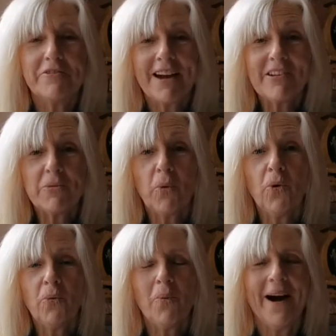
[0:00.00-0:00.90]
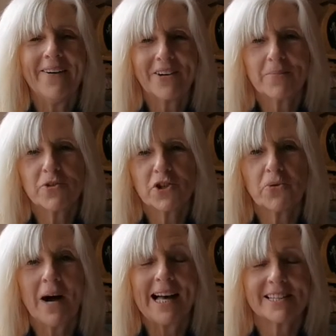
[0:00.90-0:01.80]
very warm welcome
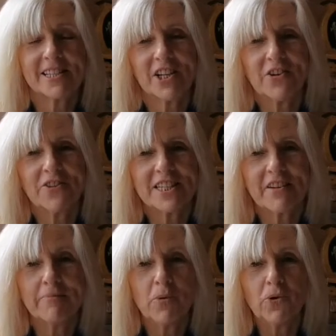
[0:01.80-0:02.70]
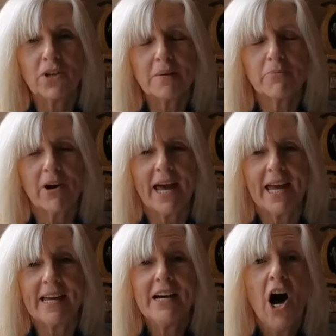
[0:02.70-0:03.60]
to our service of morning
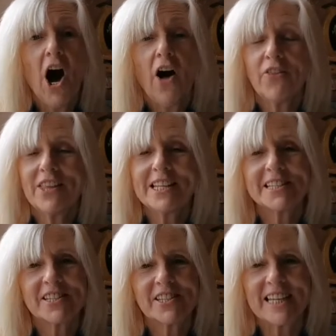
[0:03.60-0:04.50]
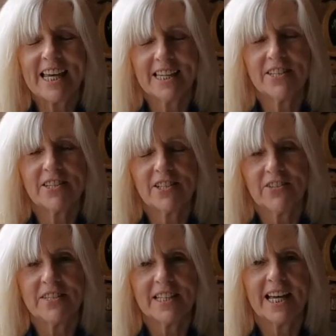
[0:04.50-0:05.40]
prayer on this, the second
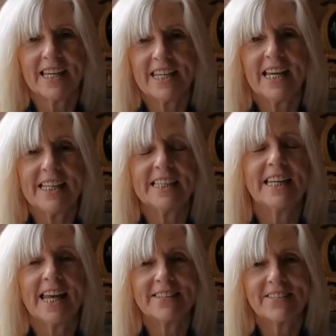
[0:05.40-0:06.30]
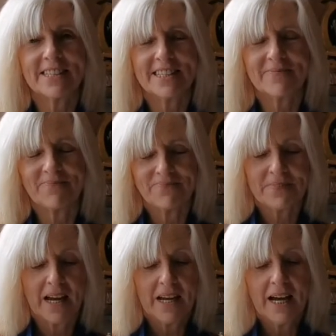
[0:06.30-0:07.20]
Sunday in Lent.
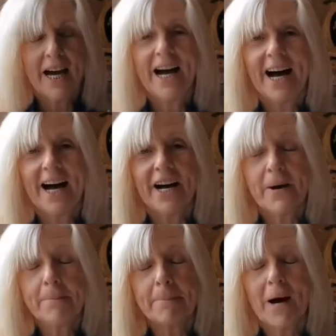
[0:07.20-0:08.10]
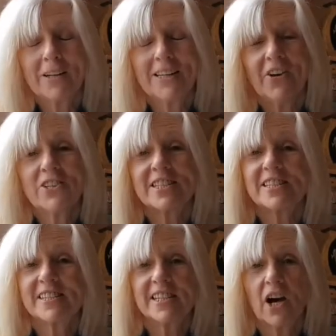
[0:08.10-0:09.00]
Um, I'd like
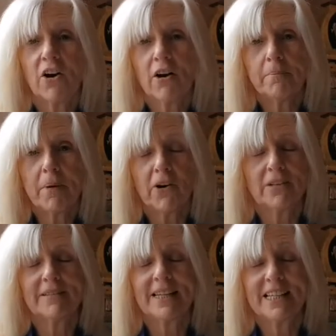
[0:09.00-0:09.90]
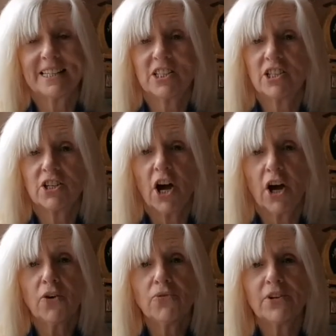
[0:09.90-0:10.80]
to start by letting you
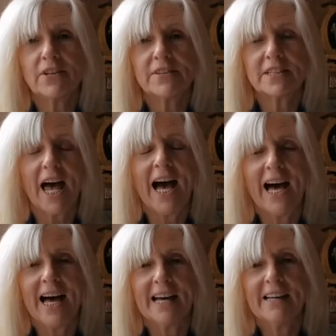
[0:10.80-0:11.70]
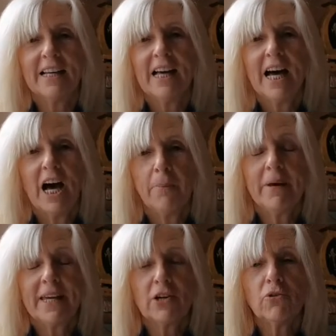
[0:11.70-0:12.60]
know that our
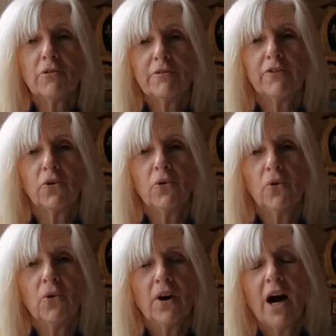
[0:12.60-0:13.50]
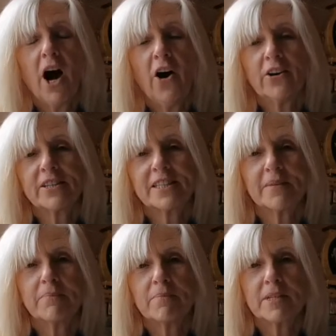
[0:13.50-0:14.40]
appeal for
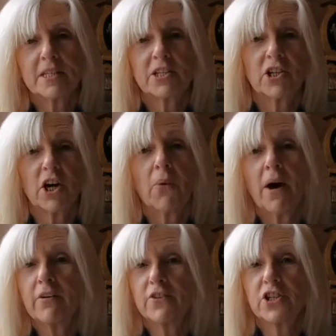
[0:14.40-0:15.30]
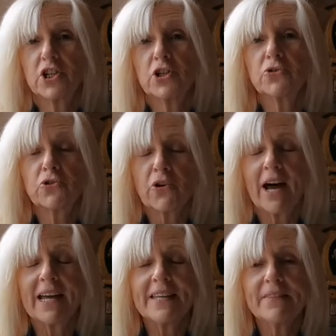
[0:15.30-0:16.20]
items to go over to
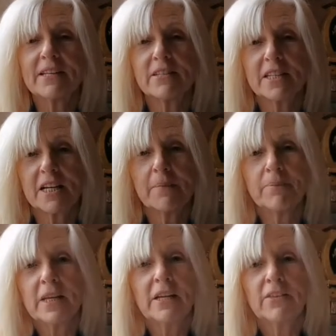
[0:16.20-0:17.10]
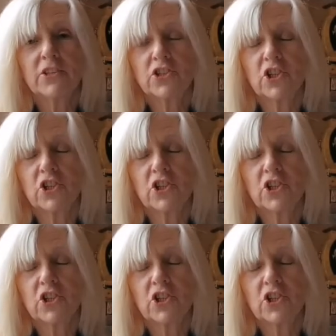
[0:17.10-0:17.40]
Ukraine that um, the